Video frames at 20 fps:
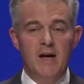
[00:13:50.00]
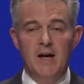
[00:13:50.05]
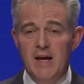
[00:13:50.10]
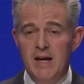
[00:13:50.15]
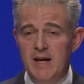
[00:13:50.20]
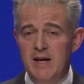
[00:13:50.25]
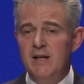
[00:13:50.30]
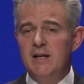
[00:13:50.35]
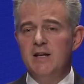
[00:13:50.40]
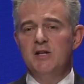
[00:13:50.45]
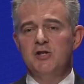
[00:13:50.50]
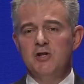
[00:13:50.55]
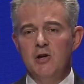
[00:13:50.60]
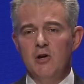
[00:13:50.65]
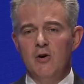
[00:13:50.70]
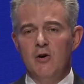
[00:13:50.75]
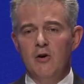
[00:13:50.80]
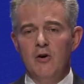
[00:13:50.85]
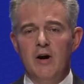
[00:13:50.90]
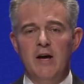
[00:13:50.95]
English
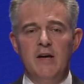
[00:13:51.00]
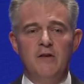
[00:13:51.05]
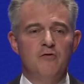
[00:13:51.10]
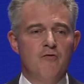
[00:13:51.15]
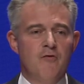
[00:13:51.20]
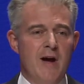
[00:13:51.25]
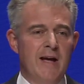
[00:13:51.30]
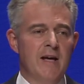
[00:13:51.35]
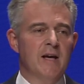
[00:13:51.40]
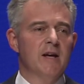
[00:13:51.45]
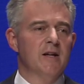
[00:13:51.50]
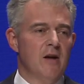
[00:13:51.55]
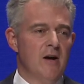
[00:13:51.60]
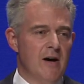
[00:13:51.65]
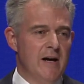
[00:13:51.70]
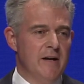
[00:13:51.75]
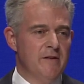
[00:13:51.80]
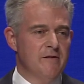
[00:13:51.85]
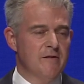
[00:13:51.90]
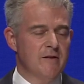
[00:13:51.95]
law is
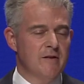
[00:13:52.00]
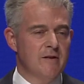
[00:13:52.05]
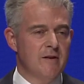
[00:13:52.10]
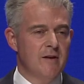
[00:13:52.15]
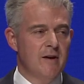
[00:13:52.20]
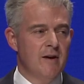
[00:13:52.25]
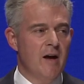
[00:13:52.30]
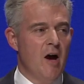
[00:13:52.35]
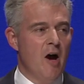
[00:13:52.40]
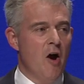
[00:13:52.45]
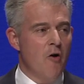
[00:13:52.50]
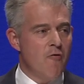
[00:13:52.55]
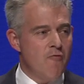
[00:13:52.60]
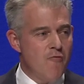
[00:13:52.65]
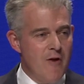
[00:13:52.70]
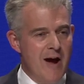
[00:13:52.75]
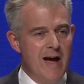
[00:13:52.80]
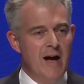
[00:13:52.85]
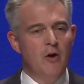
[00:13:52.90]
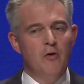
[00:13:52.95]
recognised
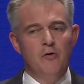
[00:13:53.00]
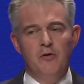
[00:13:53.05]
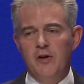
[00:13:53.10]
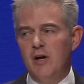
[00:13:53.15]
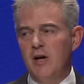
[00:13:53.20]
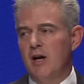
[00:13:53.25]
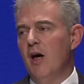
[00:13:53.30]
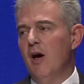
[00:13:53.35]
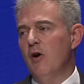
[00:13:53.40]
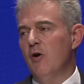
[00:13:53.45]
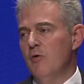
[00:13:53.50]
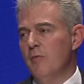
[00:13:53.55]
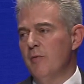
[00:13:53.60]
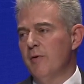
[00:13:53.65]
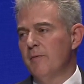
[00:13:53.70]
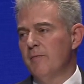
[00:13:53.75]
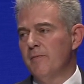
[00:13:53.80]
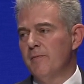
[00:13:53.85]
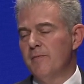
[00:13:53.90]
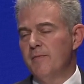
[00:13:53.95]
around the globe.
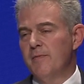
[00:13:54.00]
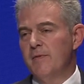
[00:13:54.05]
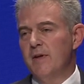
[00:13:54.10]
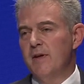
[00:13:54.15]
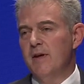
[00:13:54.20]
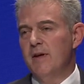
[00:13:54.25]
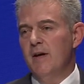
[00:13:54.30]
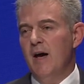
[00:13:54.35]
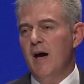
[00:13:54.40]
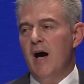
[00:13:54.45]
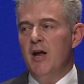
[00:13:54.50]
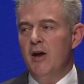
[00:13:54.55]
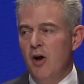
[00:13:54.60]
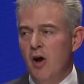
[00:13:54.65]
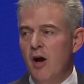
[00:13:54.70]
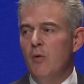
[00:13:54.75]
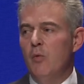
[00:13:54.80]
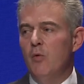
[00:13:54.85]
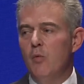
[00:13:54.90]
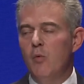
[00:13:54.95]
And
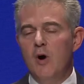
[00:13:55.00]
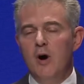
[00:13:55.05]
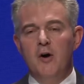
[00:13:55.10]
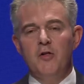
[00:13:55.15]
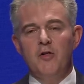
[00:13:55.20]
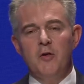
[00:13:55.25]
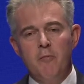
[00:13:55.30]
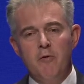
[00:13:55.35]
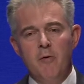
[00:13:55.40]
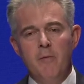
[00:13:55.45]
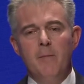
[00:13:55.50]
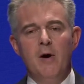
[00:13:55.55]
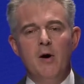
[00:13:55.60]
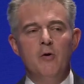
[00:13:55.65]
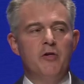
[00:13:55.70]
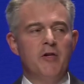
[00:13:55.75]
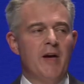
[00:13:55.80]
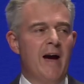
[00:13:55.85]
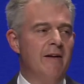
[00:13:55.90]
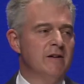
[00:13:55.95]
I will work to
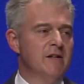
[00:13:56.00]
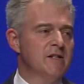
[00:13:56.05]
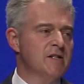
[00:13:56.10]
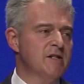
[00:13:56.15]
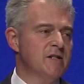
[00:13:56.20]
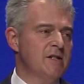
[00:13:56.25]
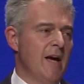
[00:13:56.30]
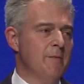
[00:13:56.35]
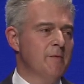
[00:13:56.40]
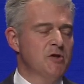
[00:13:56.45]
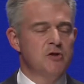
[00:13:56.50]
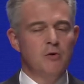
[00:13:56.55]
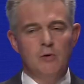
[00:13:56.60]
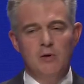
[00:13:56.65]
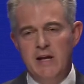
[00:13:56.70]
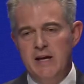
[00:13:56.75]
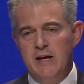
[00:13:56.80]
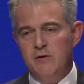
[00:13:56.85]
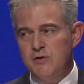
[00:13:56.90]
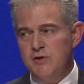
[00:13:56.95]
promote our exceptional
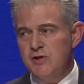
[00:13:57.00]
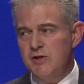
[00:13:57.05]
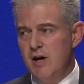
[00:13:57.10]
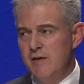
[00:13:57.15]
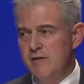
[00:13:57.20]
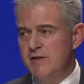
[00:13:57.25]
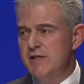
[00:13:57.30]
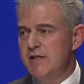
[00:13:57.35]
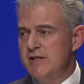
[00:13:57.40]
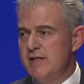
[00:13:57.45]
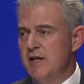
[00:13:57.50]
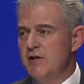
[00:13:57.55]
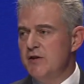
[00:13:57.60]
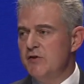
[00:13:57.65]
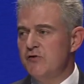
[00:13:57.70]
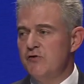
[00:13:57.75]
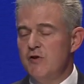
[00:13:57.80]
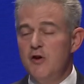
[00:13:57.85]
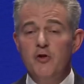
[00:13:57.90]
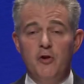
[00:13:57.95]
legal services
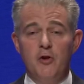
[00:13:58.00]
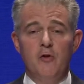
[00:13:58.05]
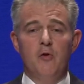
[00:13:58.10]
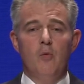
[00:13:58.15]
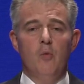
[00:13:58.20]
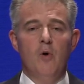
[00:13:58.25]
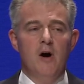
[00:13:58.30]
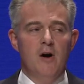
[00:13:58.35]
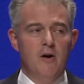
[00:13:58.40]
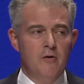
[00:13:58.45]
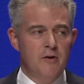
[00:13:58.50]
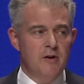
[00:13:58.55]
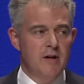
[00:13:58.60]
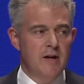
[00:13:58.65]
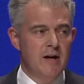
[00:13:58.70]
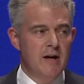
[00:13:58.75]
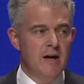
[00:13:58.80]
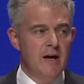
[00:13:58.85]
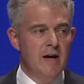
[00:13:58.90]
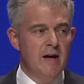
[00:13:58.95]
industry to the world
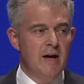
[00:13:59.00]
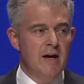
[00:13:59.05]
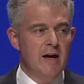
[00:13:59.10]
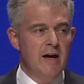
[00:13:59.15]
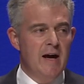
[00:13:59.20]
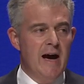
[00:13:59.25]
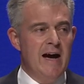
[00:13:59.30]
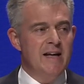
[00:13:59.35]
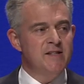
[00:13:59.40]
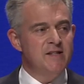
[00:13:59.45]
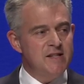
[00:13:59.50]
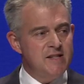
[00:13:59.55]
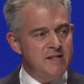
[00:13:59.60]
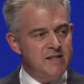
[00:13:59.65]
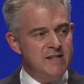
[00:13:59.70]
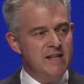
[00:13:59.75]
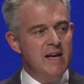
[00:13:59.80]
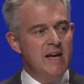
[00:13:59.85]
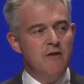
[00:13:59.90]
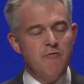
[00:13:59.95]
and to
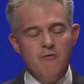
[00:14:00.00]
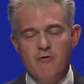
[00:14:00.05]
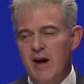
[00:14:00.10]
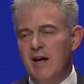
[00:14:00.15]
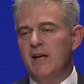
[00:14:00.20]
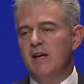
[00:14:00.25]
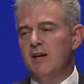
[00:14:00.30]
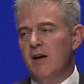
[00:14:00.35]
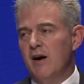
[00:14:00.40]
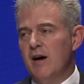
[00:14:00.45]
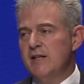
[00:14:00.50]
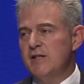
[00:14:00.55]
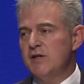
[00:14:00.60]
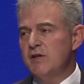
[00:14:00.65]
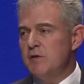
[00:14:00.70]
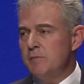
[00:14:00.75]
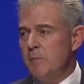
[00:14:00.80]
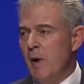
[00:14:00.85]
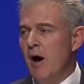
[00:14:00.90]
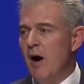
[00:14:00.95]
see it recognised
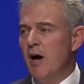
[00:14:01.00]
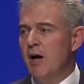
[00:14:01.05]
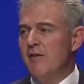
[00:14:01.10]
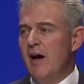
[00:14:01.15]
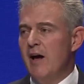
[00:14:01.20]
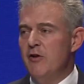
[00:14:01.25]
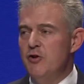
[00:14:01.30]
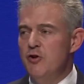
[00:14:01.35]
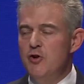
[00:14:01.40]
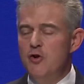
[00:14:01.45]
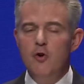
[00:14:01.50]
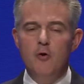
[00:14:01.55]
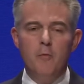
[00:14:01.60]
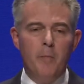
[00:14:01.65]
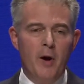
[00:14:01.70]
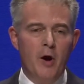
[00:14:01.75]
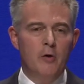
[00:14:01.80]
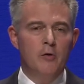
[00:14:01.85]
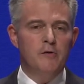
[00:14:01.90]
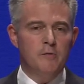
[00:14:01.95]
as part of our new
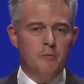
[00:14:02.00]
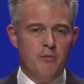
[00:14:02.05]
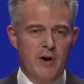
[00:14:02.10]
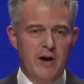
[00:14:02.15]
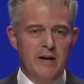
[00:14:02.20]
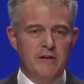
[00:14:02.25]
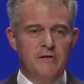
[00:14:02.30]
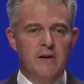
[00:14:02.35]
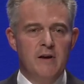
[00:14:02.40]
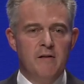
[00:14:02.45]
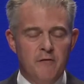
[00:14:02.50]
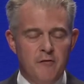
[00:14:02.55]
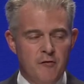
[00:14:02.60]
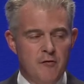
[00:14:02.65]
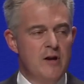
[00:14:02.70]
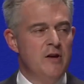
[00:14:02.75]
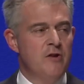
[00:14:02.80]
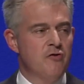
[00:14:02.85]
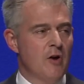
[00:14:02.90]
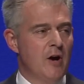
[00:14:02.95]
post Brexit
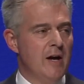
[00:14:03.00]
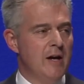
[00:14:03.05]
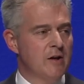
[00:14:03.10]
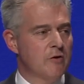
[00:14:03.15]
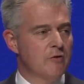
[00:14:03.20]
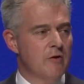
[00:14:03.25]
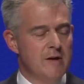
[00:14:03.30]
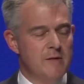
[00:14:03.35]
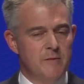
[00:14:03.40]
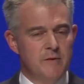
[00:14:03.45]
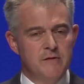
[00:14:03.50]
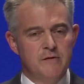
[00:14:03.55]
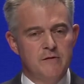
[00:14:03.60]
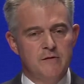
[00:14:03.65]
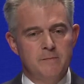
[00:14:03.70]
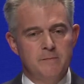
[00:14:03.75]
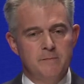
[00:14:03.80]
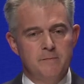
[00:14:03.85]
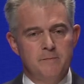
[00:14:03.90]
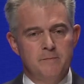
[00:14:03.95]
free trade
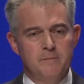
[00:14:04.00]
agreements